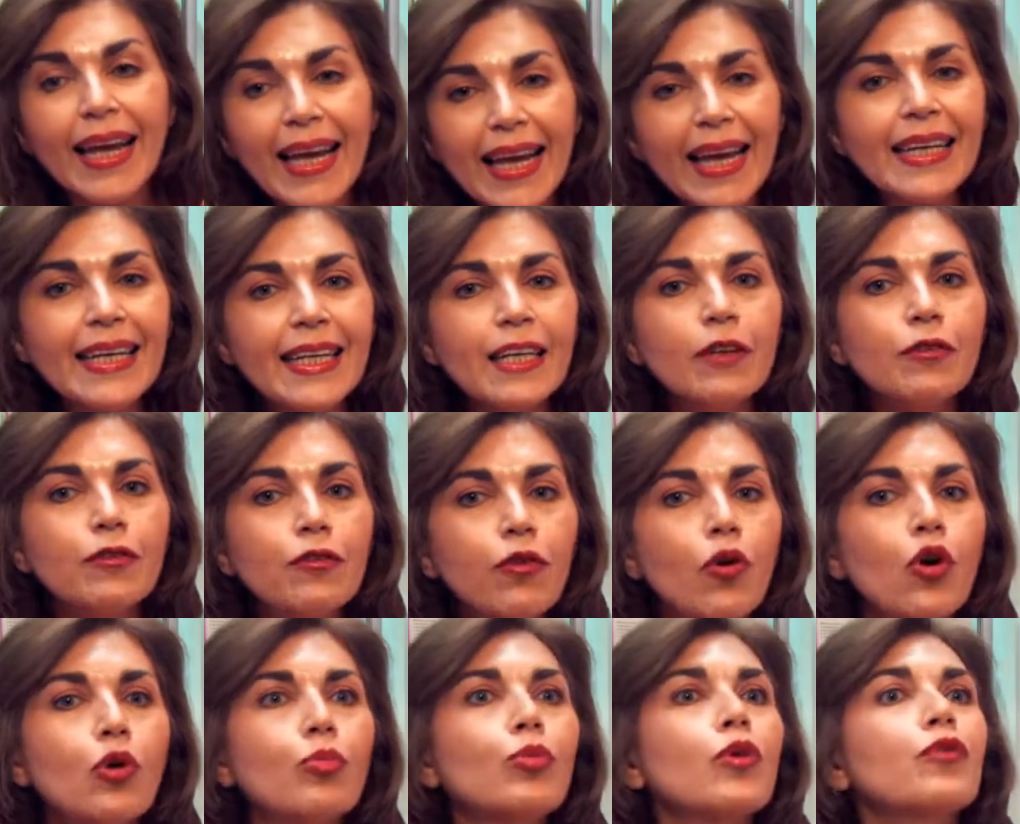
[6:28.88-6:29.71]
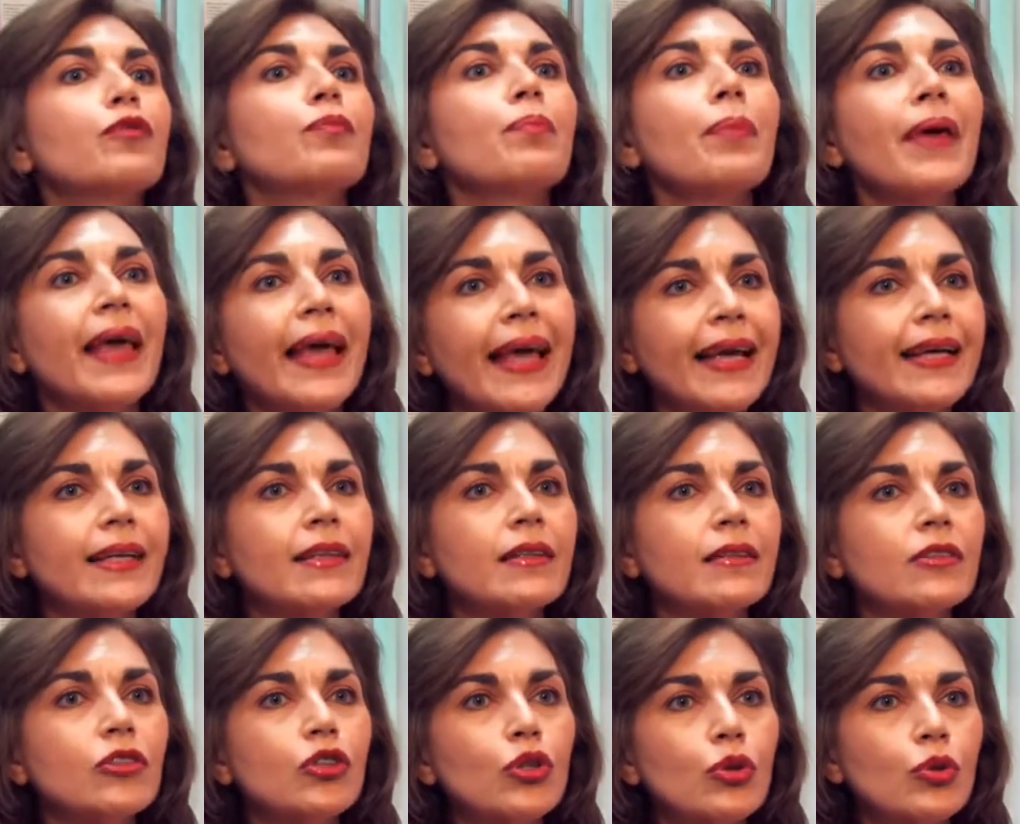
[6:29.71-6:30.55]
any form of
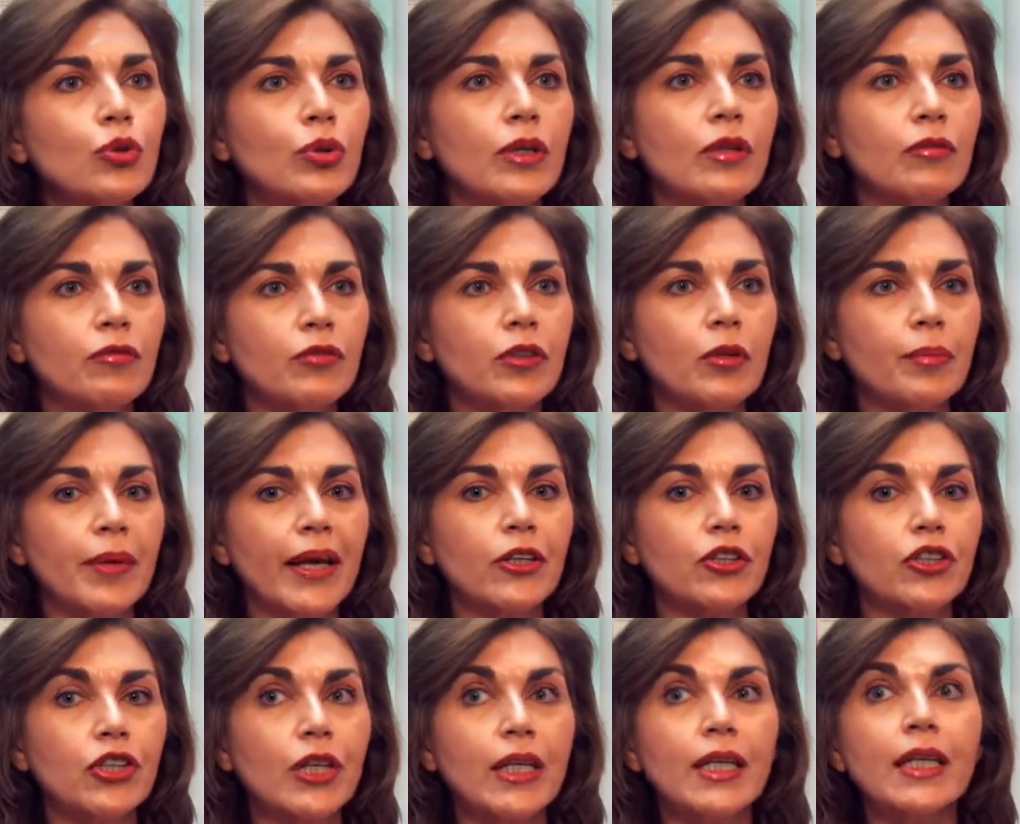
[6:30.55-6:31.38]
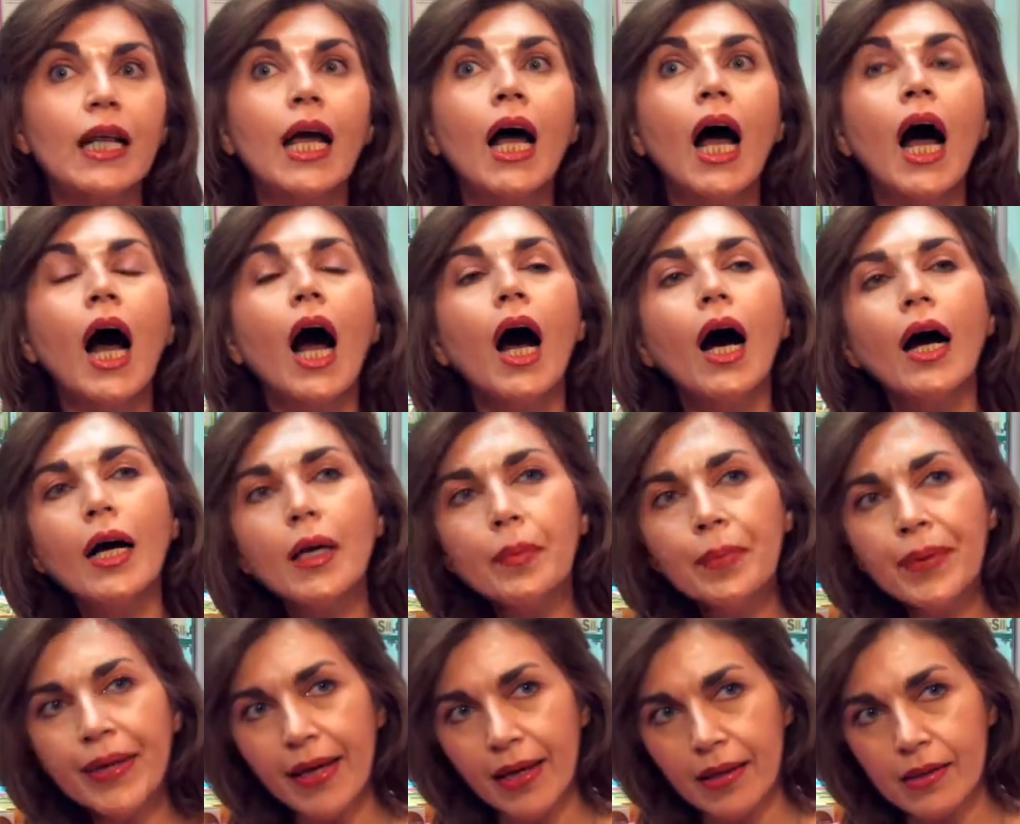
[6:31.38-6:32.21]
pain due to inflammation,
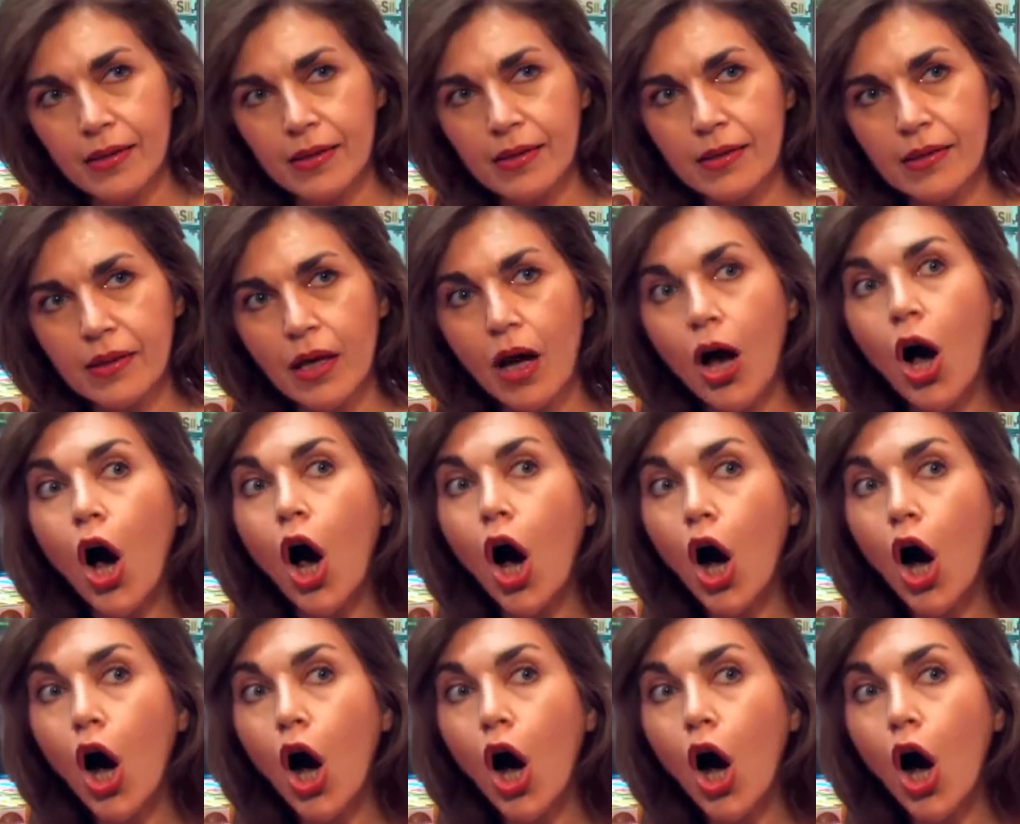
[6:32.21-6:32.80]
IBS,